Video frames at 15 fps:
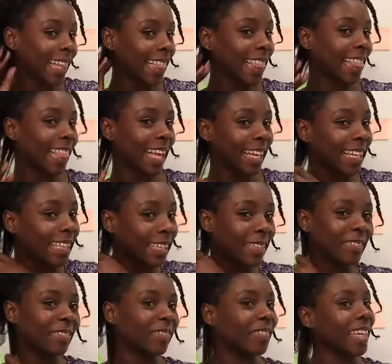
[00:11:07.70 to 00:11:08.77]
Look
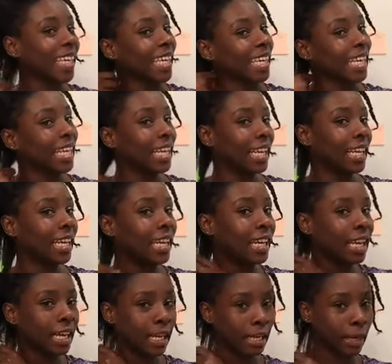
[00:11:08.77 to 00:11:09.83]
at me,
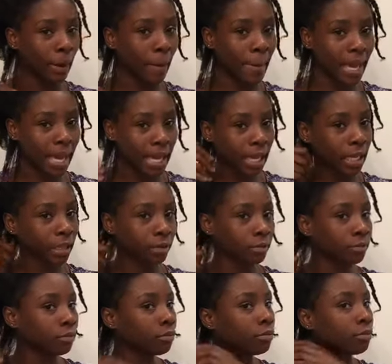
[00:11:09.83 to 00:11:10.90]
look at me,
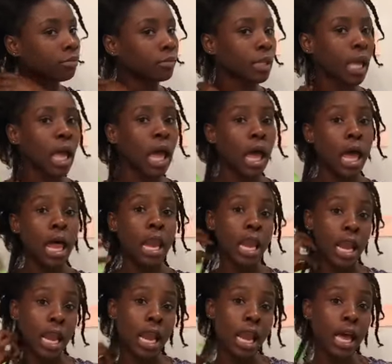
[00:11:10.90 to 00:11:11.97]

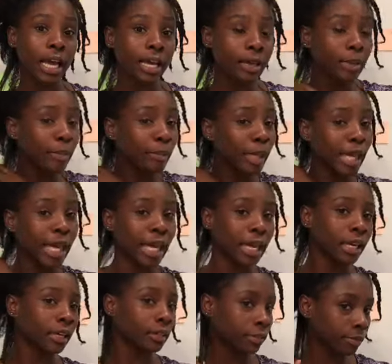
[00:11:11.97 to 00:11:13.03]
look at
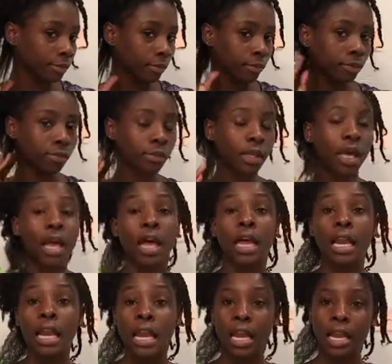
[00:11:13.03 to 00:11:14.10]
me,
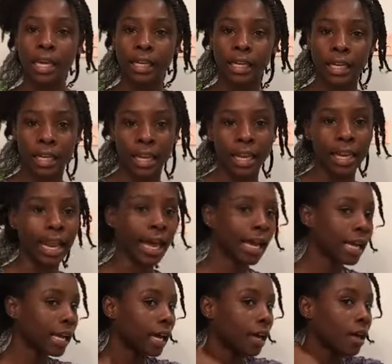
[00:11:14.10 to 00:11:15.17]
looking
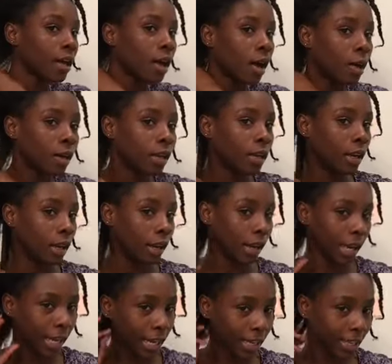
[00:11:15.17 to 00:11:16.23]
like a cuddle
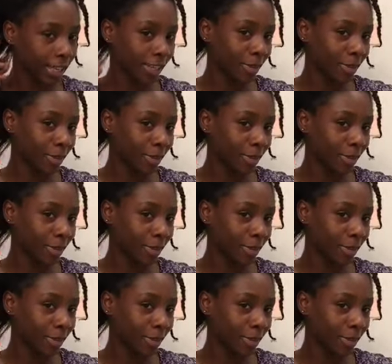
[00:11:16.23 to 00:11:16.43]
lick.